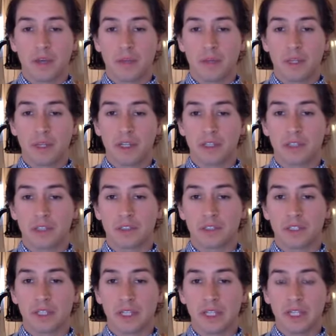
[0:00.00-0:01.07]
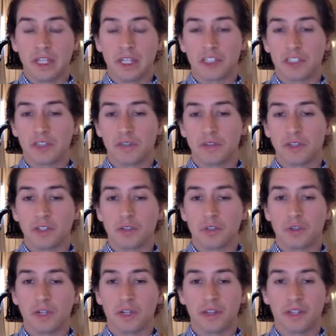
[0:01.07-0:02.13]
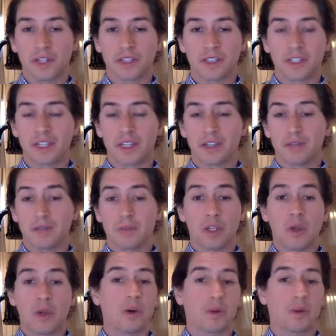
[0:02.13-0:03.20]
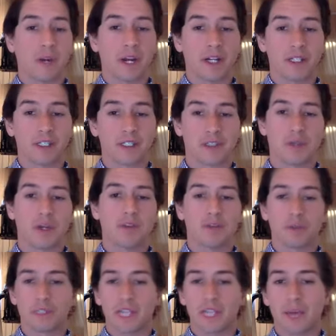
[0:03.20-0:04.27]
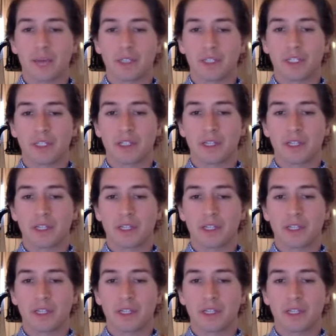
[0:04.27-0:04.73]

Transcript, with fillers: because each individual i think it's like the yoga practice you have to adapt it